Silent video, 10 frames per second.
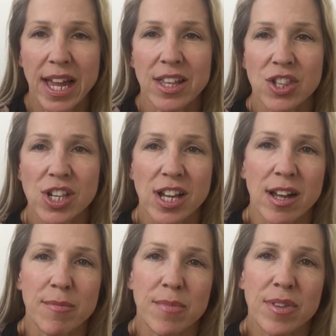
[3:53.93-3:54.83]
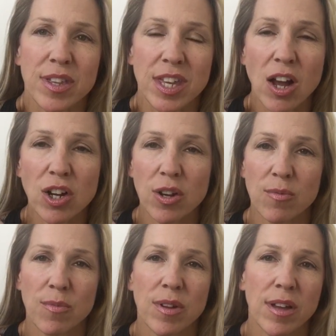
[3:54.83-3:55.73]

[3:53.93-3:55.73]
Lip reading: And the younger